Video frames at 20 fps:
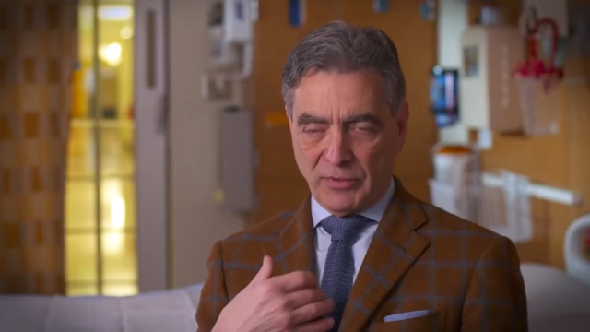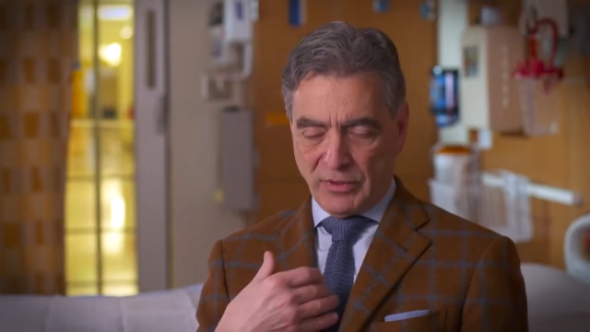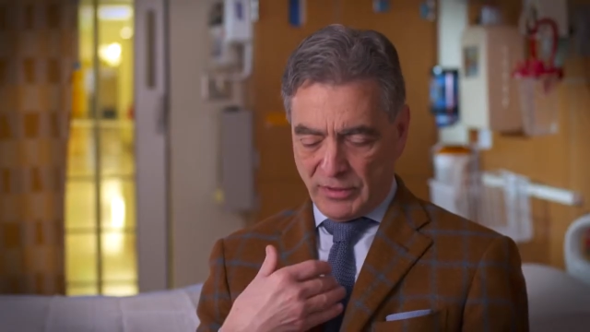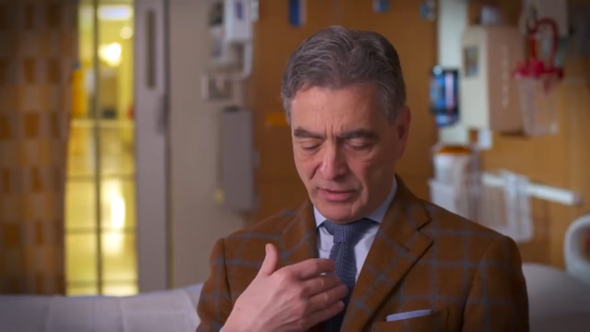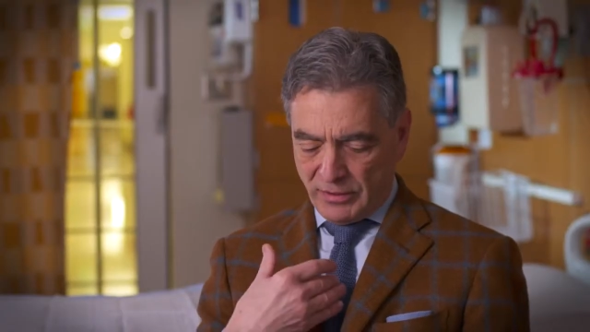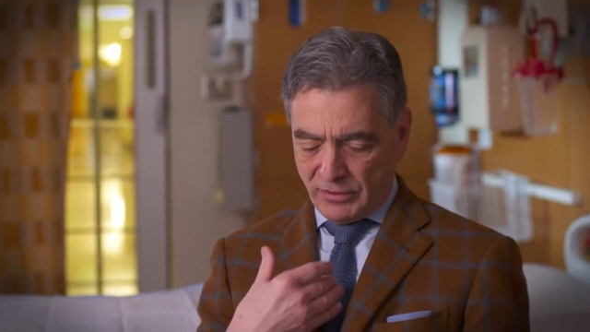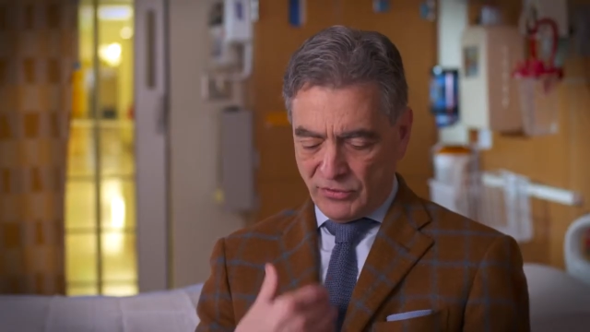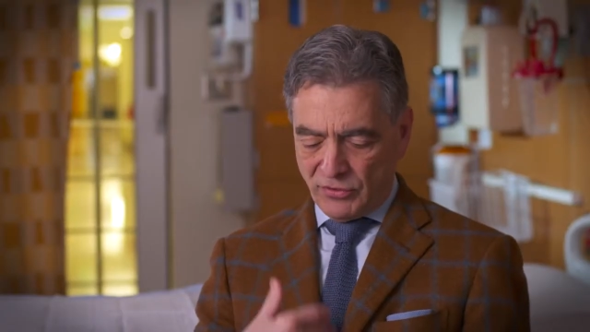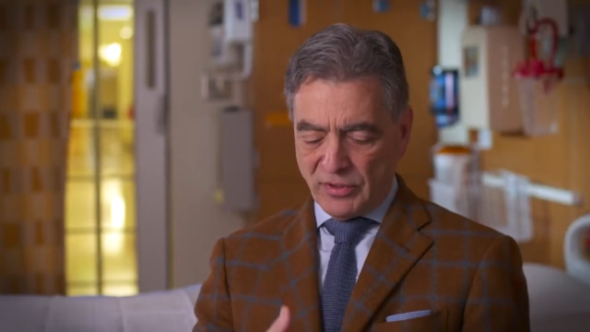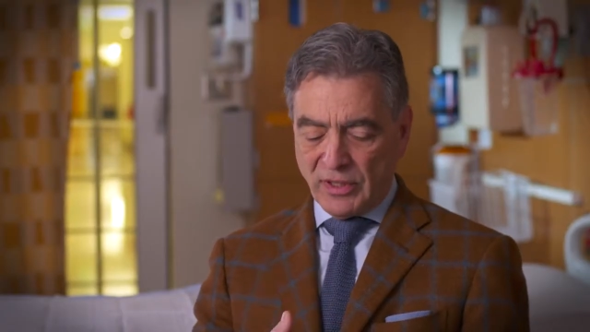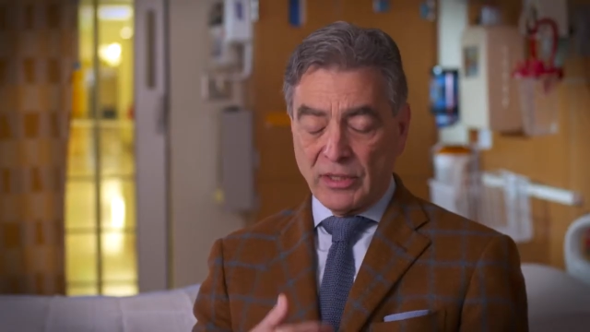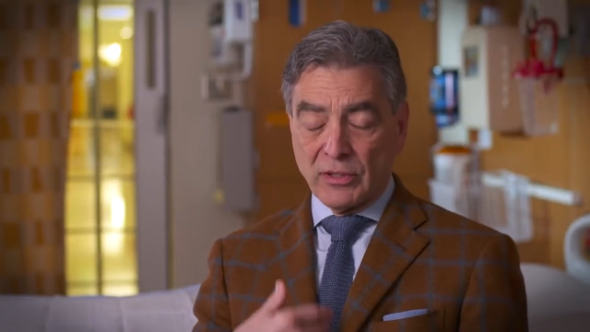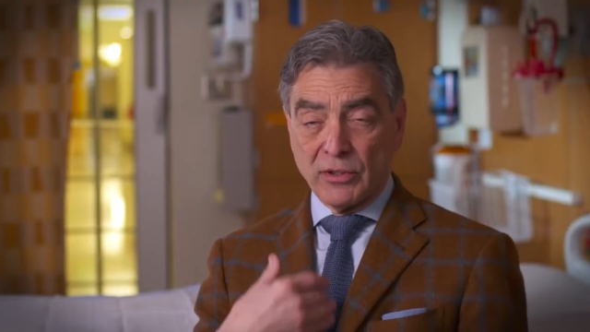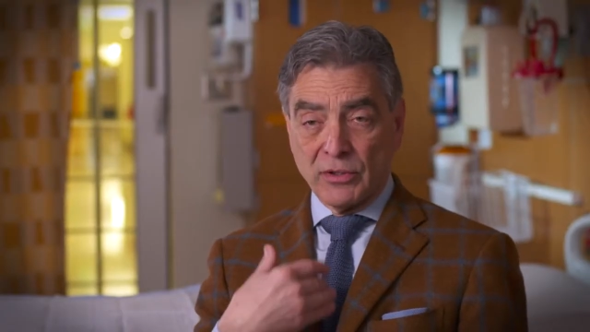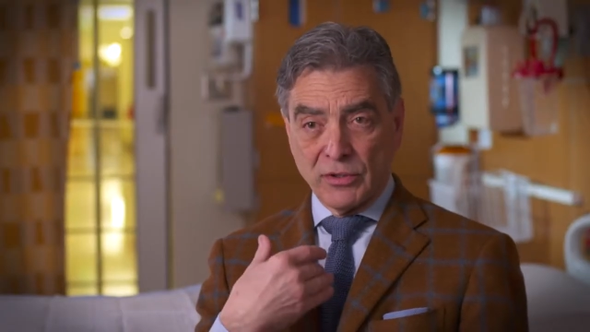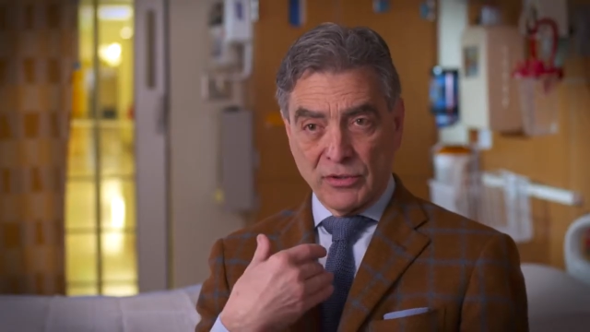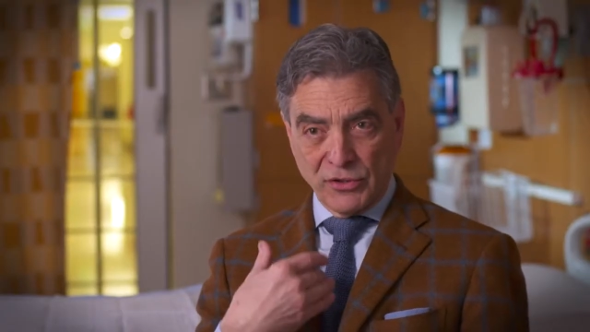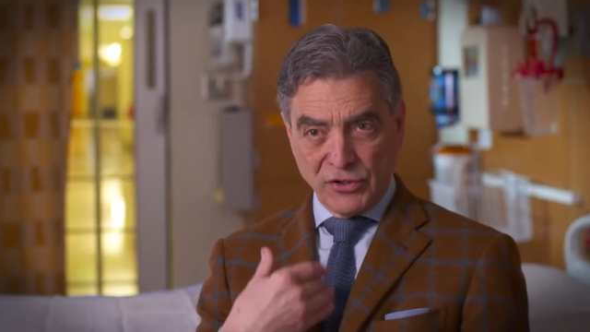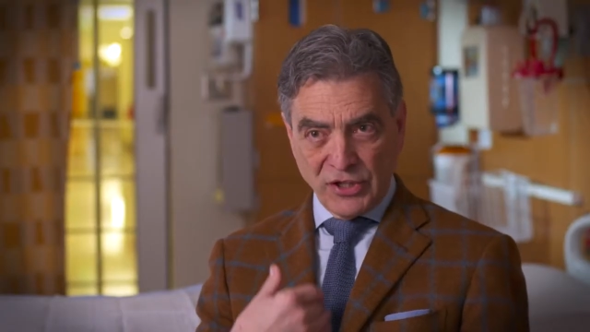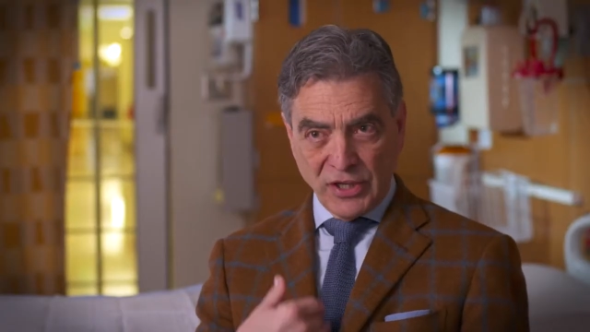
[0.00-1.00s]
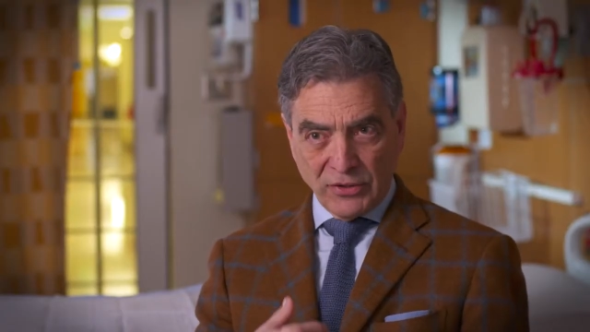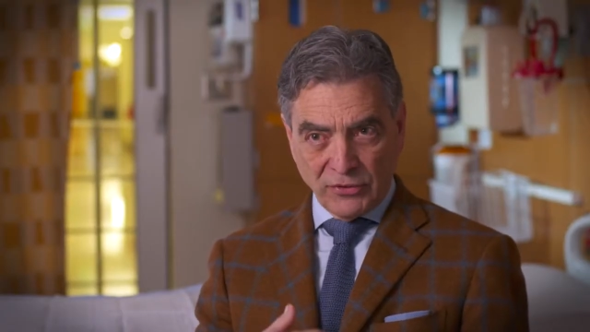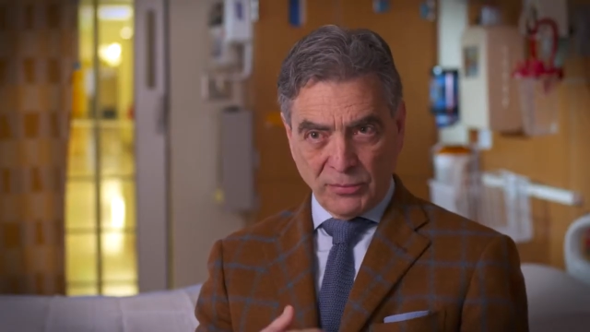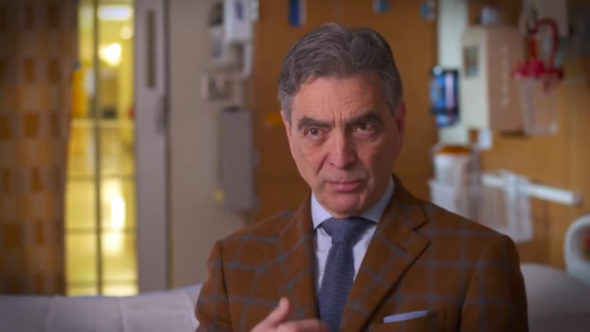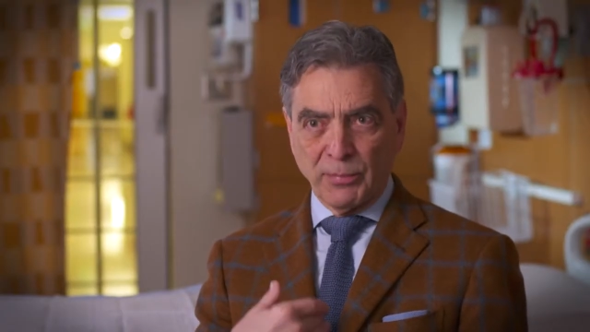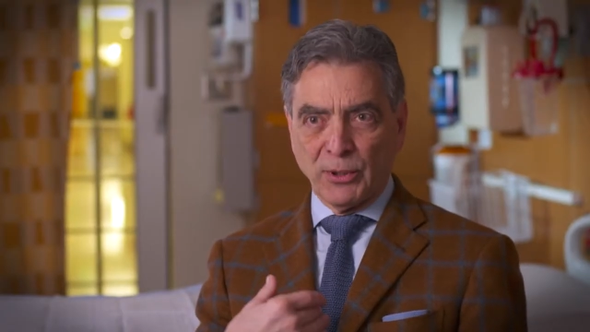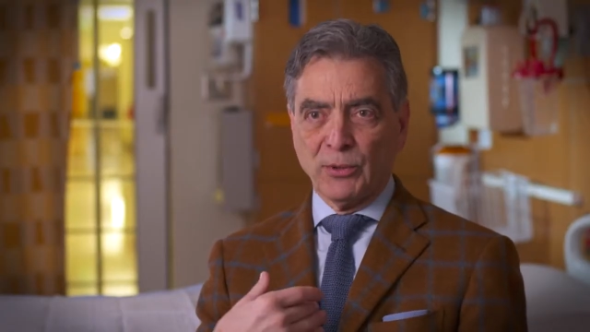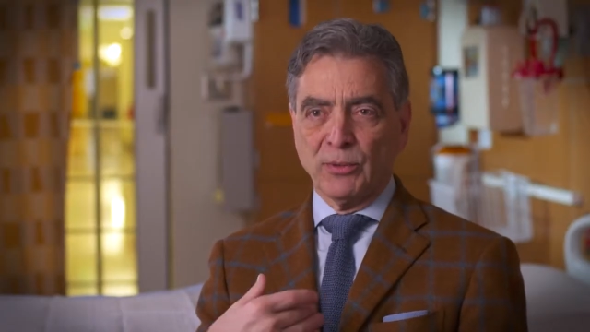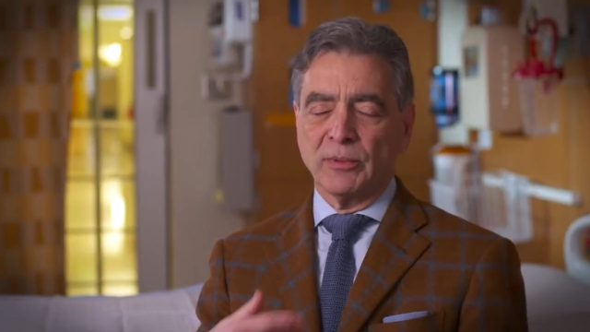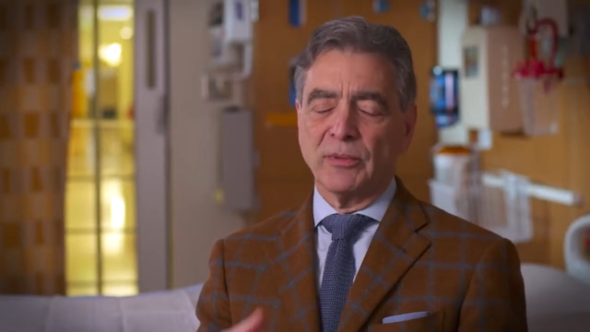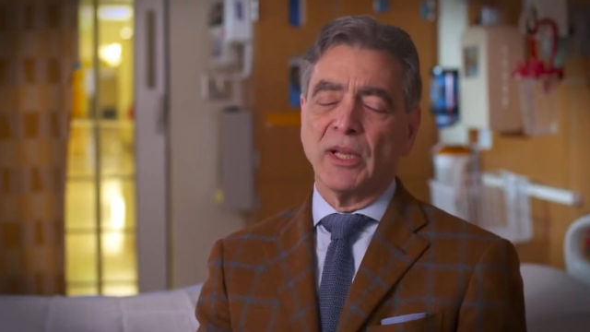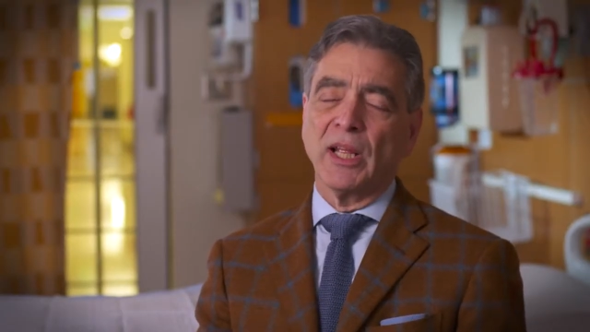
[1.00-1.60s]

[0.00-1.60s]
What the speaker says: the center chest bone.